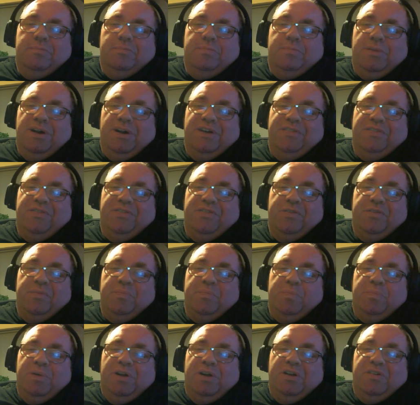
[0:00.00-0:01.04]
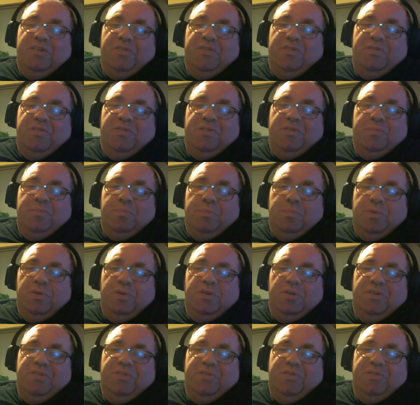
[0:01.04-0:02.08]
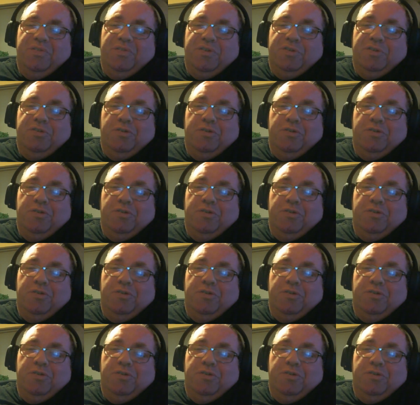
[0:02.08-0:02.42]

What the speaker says: pots and boxes and buckets and